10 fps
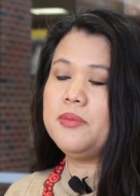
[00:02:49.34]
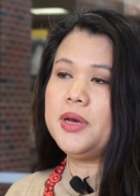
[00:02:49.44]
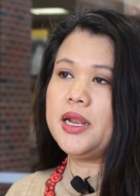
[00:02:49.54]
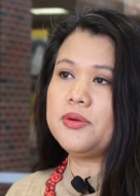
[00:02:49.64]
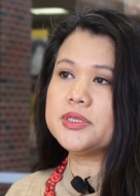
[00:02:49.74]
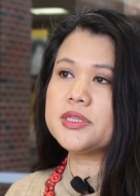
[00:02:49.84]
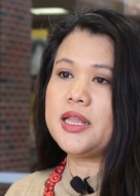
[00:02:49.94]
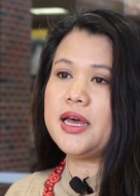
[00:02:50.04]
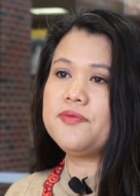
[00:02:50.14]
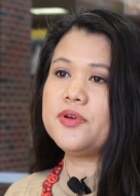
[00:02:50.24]
But I was
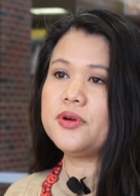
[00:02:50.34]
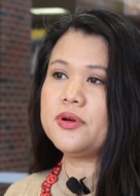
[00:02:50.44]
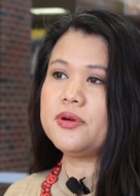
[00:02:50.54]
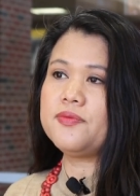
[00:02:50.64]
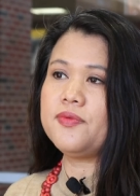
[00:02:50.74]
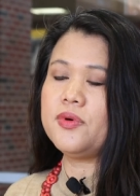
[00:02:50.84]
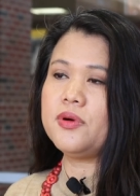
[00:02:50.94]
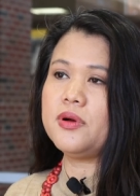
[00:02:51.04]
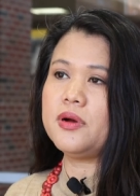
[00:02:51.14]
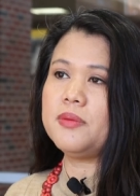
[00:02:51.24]
glad for,
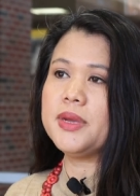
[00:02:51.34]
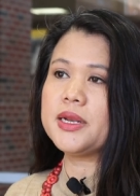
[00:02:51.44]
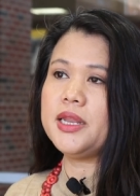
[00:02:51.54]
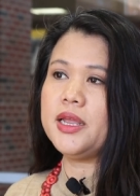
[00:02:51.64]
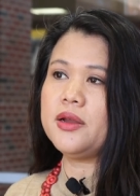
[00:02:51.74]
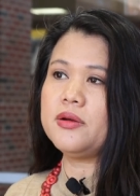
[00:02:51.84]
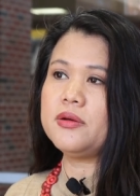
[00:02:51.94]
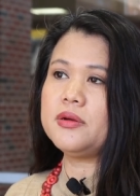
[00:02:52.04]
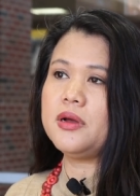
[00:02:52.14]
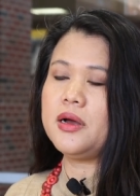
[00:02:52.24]
for
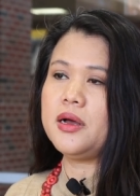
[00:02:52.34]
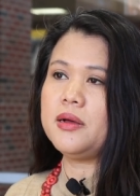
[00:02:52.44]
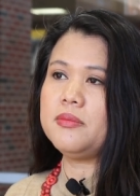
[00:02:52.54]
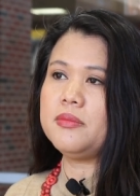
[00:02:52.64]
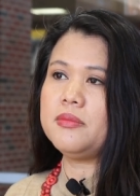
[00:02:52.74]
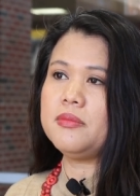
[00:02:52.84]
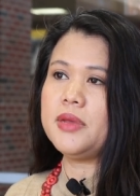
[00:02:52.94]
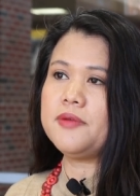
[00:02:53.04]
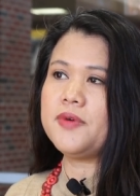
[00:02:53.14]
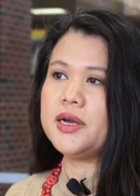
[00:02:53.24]
McNair. Um,
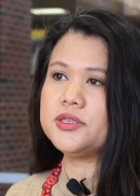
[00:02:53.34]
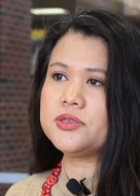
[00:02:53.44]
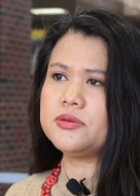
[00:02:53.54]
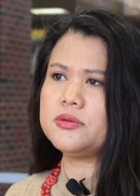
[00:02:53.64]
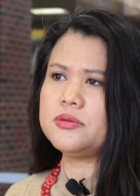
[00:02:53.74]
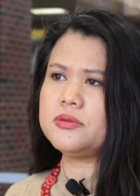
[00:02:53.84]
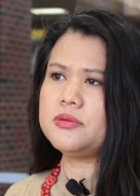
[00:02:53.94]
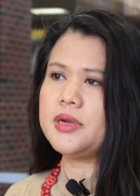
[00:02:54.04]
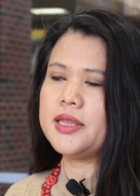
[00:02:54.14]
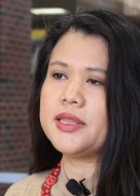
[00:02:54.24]

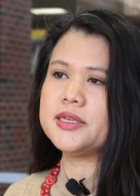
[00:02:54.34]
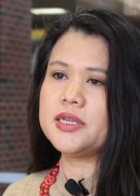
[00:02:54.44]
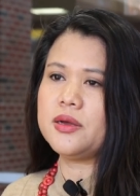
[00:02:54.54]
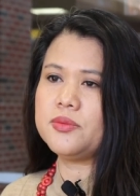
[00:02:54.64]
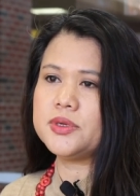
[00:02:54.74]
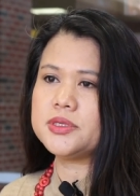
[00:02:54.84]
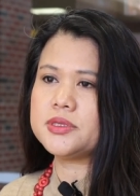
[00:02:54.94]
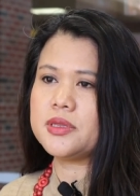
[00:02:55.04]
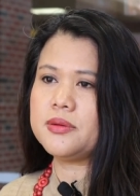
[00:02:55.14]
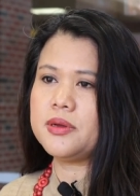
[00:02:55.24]
advisor at that time
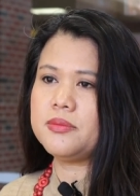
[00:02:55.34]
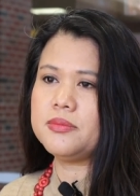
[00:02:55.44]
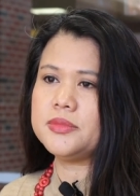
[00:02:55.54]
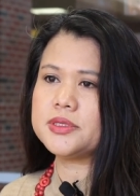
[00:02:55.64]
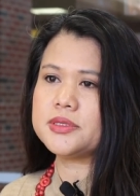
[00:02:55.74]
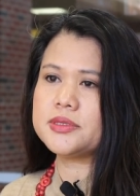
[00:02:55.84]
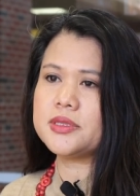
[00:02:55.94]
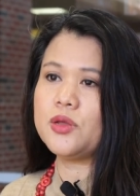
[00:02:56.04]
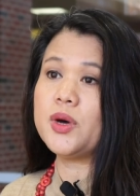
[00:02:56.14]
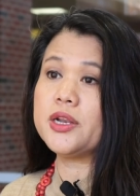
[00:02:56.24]
was um,
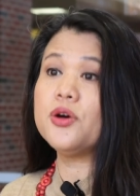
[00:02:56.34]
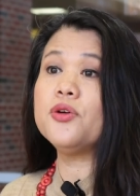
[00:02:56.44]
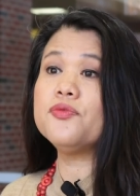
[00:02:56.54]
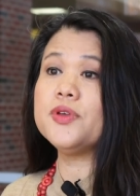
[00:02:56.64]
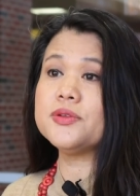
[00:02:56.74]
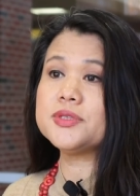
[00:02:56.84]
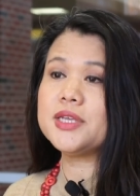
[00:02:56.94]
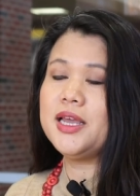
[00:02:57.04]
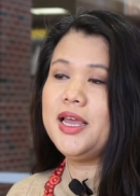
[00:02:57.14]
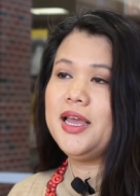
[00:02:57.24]
Lawanda Hopefields.
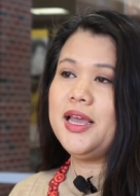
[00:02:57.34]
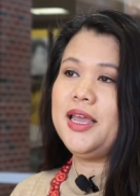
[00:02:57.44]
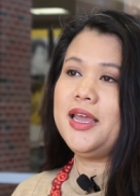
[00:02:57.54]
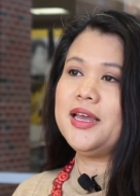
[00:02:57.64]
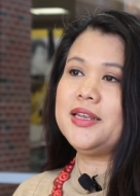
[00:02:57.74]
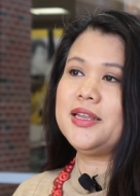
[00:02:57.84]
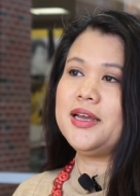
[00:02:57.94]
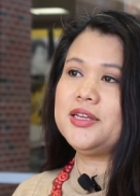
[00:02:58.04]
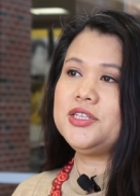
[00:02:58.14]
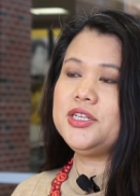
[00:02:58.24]
And
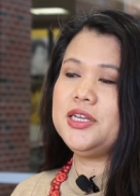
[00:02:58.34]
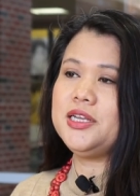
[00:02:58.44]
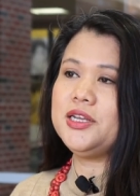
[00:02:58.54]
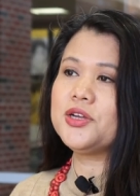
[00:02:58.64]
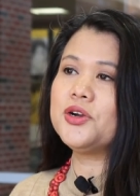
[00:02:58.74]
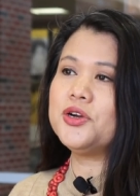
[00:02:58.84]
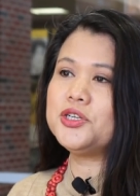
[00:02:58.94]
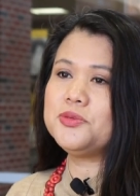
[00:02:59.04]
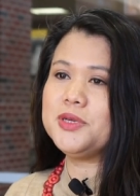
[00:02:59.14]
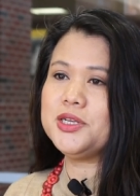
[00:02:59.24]
uh, she
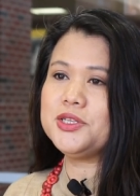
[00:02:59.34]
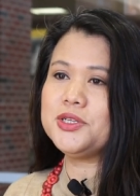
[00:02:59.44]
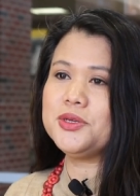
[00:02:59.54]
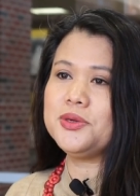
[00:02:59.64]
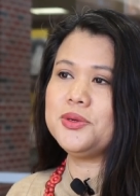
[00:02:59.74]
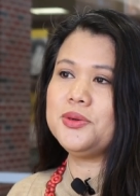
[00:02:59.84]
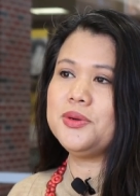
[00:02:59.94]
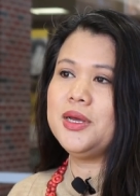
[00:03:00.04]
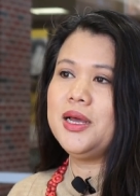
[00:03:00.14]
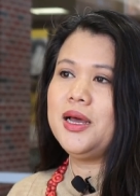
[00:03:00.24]
encouraged me
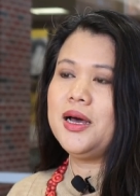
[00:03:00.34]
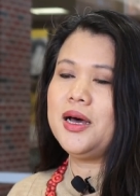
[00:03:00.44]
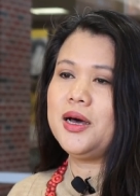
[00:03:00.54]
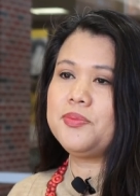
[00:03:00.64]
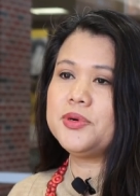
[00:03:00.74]
to uh,